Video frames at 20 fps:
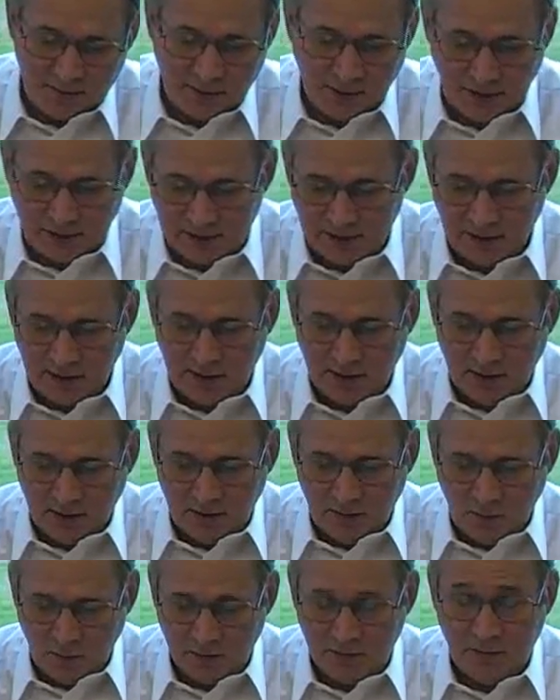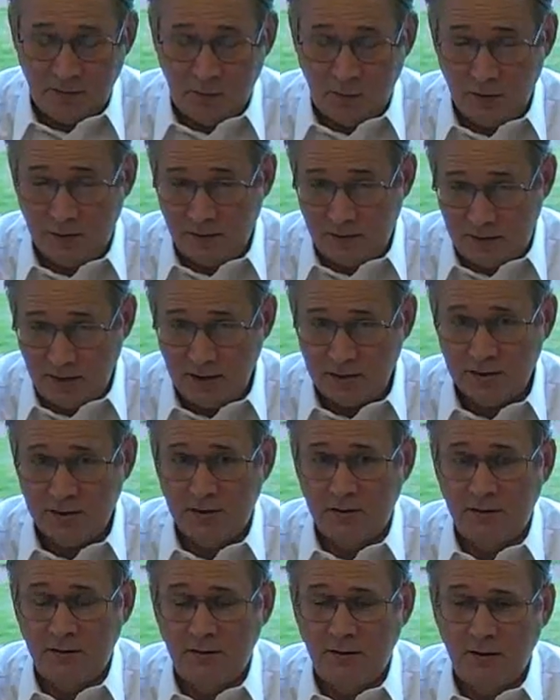But with
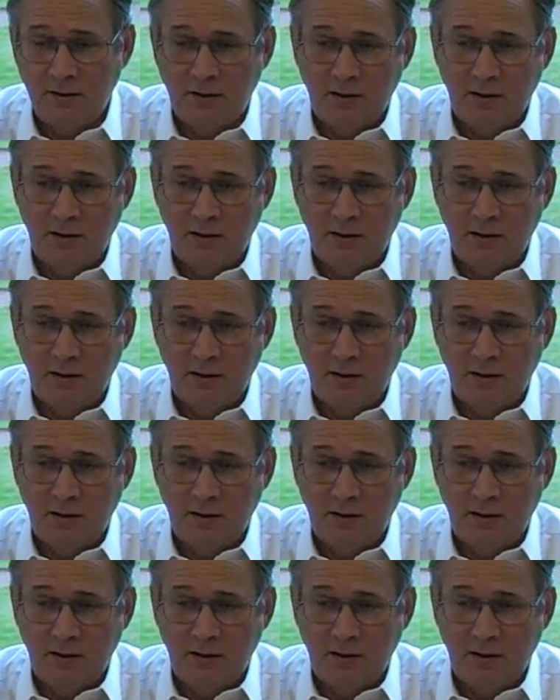addiction,